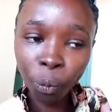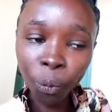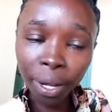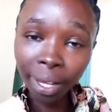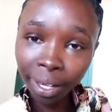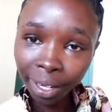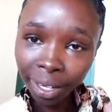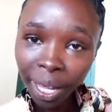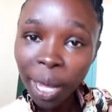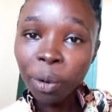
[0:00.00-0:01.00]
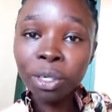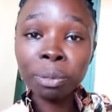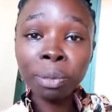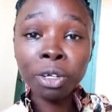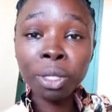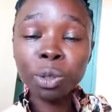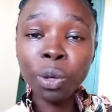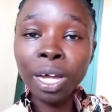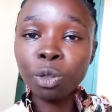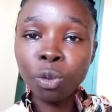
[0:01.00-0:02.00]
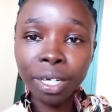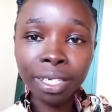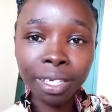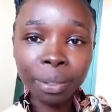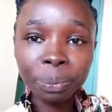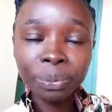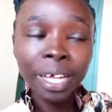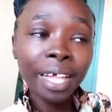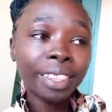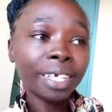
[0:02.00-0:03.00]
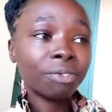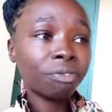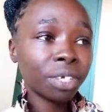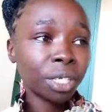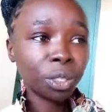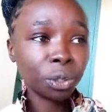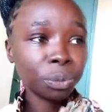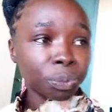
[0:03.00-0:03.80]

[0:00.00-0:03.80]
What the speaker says: What? Odemaya so hardworking. That video